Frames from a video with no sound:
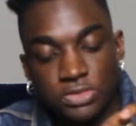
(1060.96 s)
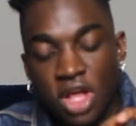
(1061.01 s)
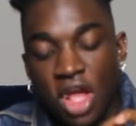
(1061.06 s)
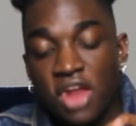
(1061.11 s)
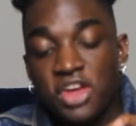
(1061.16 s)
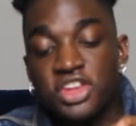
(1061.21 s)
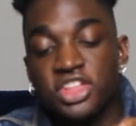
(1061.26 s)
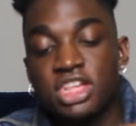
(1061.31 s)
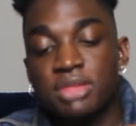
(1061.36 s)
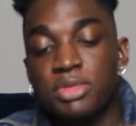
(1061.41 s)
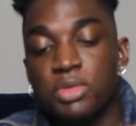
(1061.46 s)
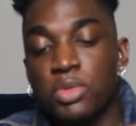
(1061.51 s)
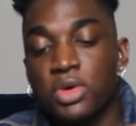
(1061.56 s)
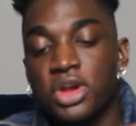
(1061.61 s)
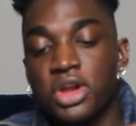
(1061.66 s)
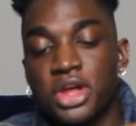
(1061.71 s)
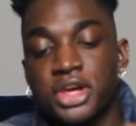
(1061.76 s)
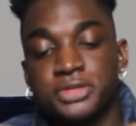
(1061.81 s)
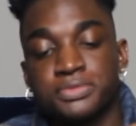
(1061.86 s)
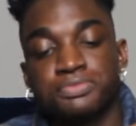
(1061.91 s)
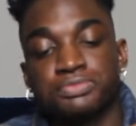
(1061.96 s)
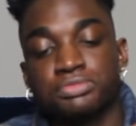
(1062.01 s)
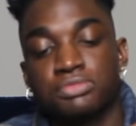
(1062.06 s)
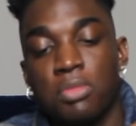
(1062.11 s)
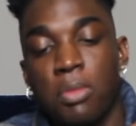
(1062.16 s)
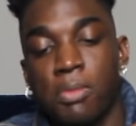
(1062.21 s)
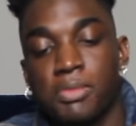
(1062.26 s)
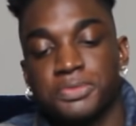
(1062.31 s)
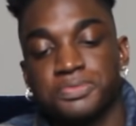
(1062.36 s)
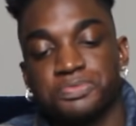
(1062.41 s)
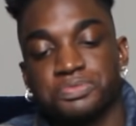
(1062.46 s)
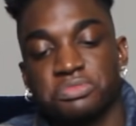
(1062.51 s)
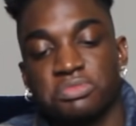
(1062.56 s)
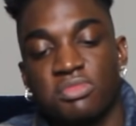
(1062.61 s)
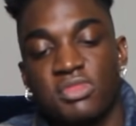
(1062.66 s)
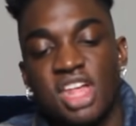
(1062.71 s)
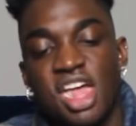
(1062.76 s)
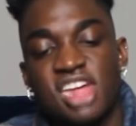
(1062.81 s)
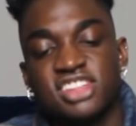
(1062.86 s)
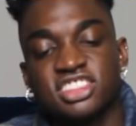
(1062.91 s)
I need to get me one of them
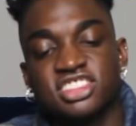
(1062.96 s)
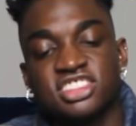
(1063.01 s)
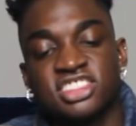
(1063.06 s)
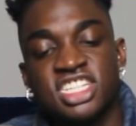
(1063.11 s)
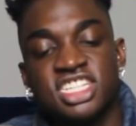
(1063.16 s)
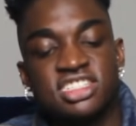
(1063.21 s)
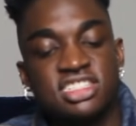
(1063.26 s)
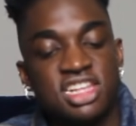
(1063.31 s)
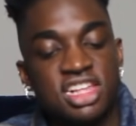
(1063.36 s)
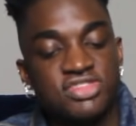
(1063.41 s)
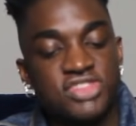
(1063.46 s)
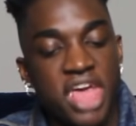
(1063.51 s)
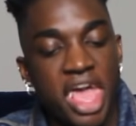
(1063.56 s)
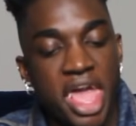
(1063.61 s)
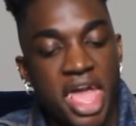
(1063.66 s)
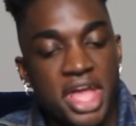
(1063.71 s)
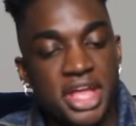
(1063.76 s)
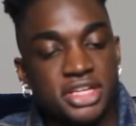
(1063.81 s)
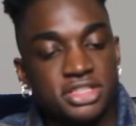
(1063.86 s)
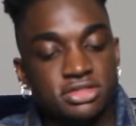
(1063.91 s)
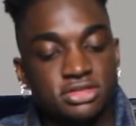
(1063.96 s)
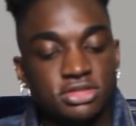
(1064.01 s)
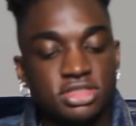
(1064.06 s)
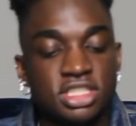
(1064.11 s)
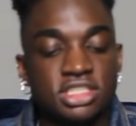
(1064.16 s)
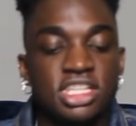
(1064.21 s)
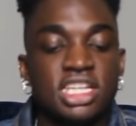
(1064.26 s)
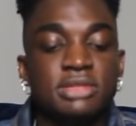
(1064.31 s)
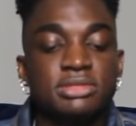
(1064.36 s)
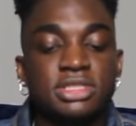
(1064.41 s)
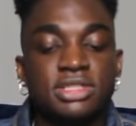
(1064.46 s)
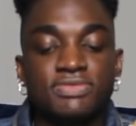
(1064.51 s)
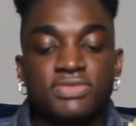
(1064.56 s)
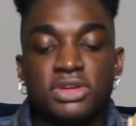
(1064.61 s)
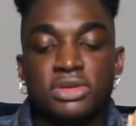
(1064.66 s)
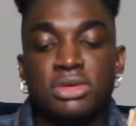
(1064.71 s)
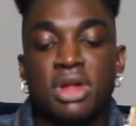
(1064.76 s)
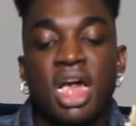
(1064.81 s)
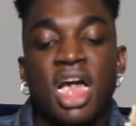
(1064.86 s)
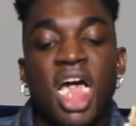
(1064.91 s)
sizzler things that keeps the
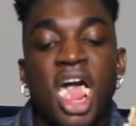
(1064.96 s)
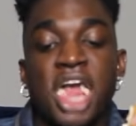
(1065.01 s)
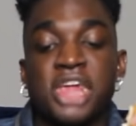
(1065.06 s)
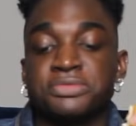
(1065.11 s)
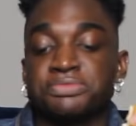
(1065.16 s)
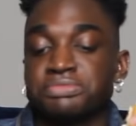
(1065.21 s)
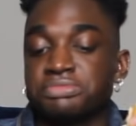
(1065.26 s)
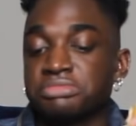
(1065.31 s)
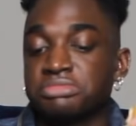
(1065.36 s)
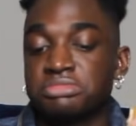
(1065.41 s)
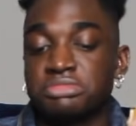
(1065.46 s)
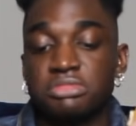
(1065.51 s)
food hot.